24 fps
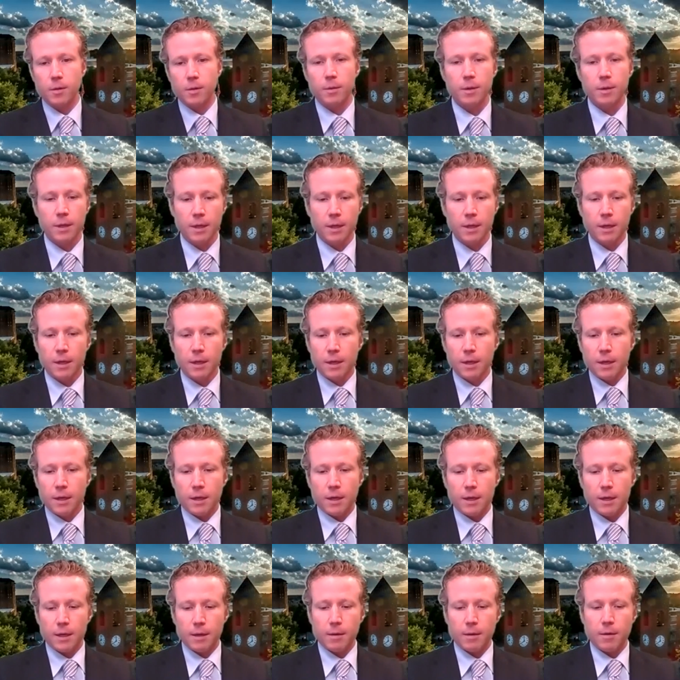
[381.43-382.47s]
So,
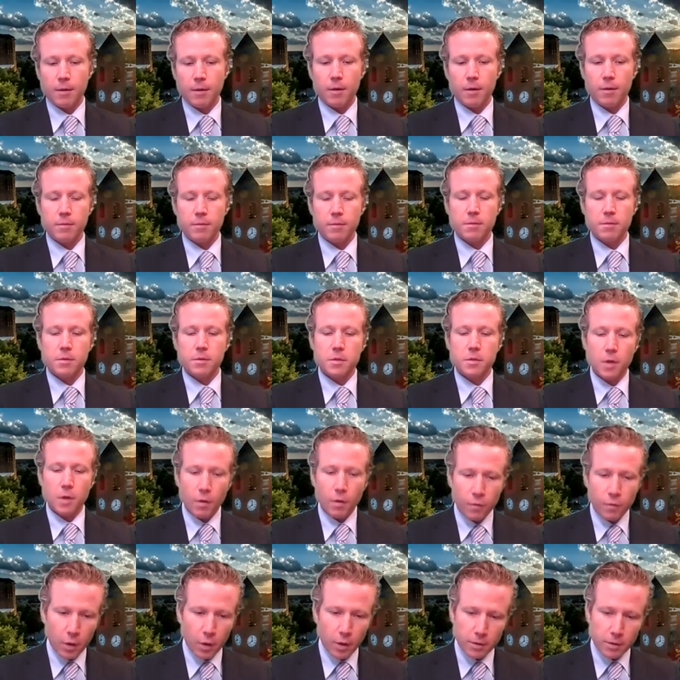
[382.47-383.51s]
uh,
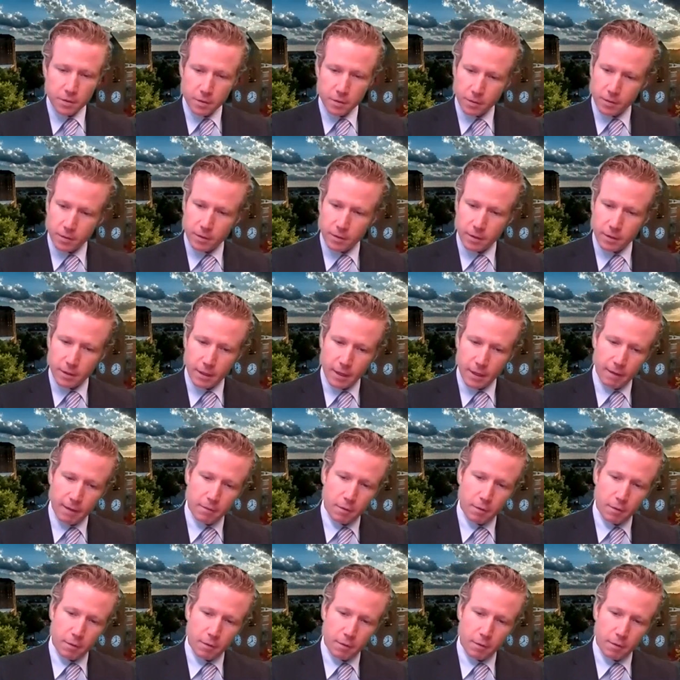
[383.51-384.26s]
so far, so good.